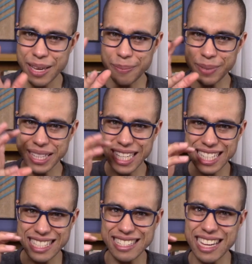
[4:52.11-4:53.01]
but
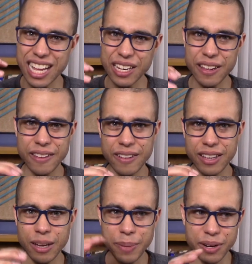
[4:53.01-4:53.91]
that's not,
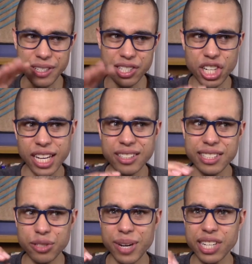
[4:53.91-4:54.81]
a parent-to-child
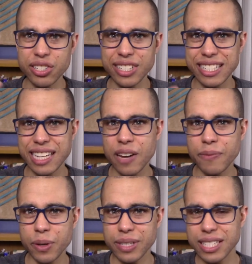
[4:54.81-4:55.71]
interaction is not
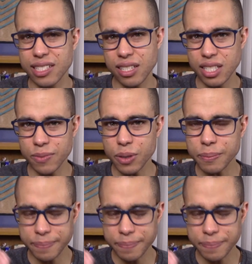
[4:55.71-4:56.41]
very successful.